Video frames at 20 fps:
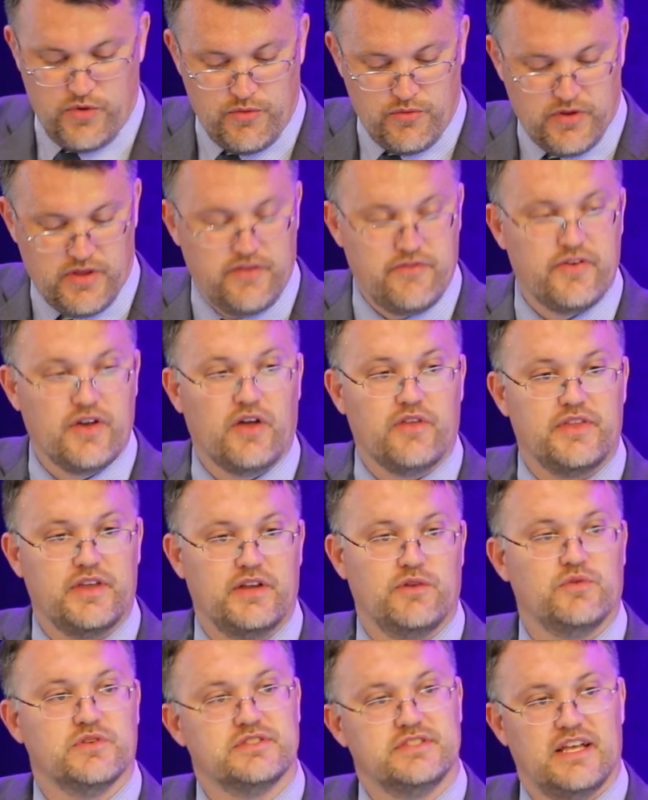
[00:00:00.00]
We really felt
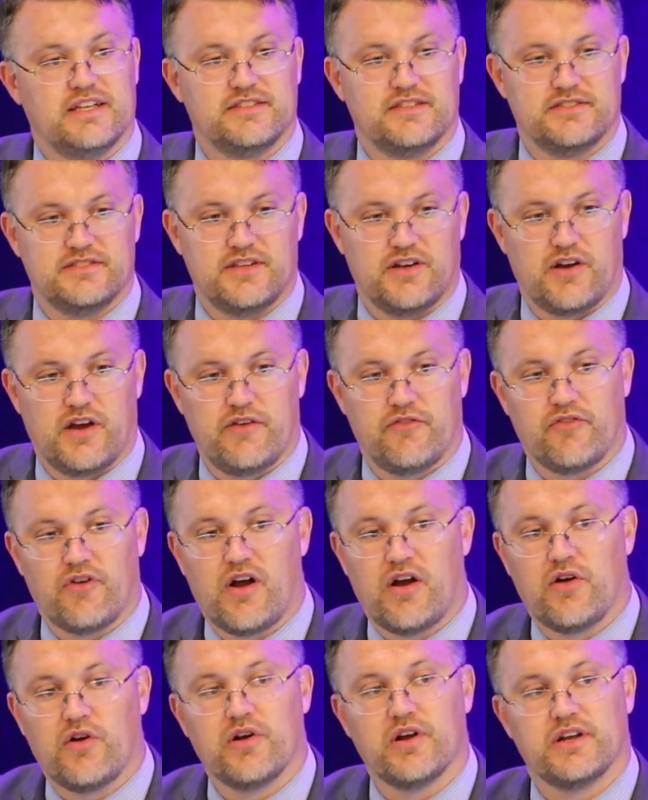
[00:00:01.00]
that it was necessary
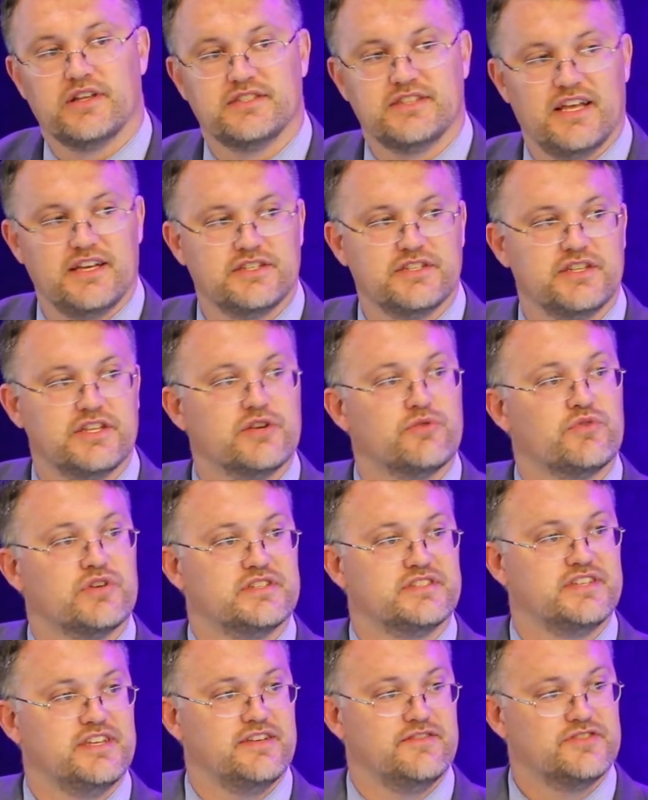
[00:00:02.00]
for our organization to
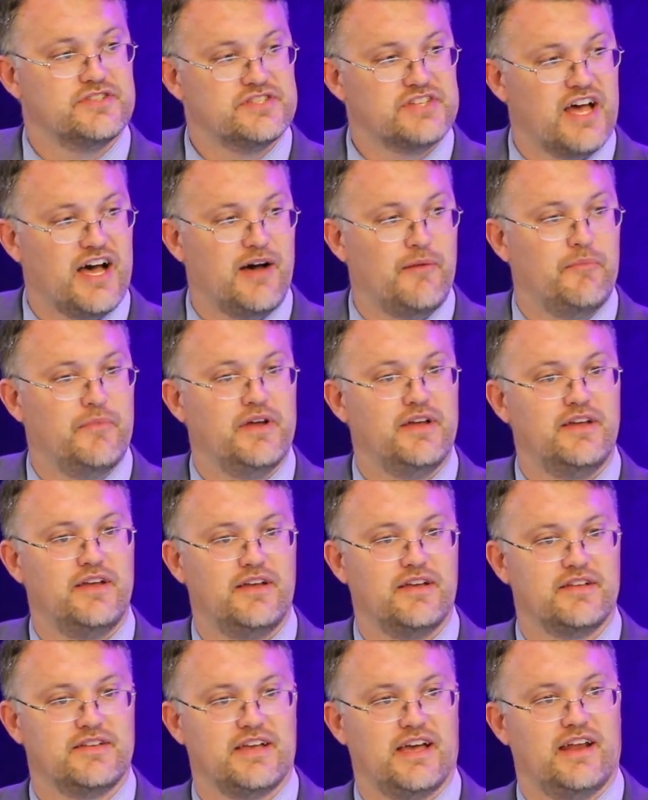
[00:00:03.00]
receive some
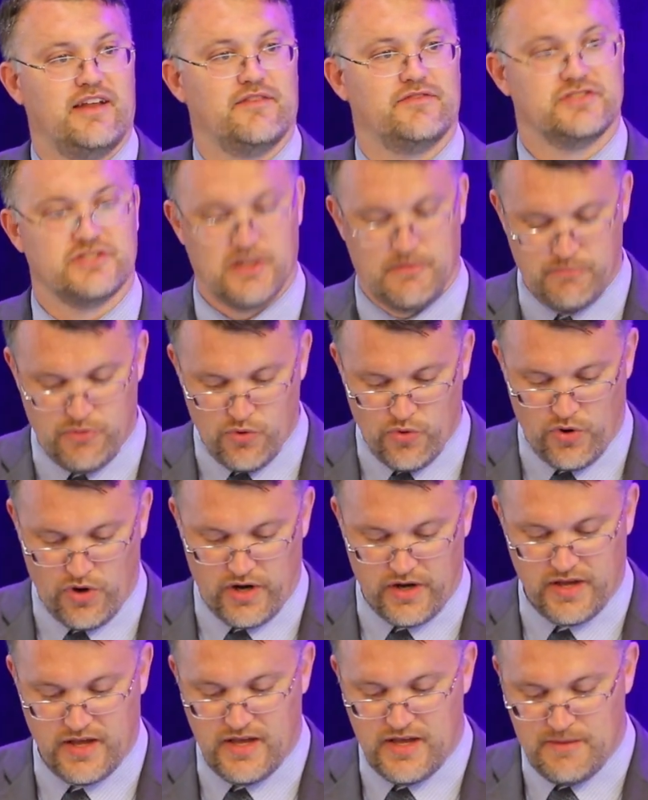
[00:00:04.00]
kind of
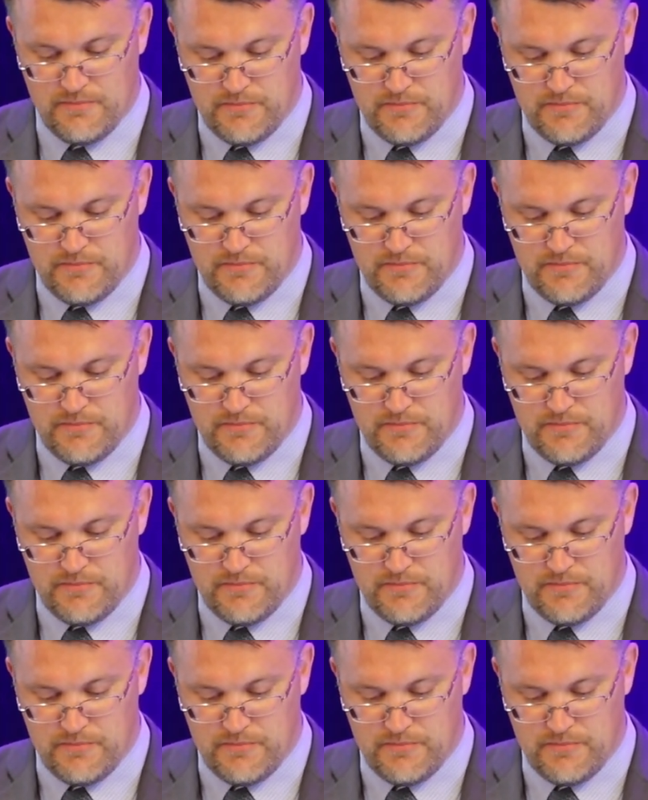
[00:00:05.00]
support,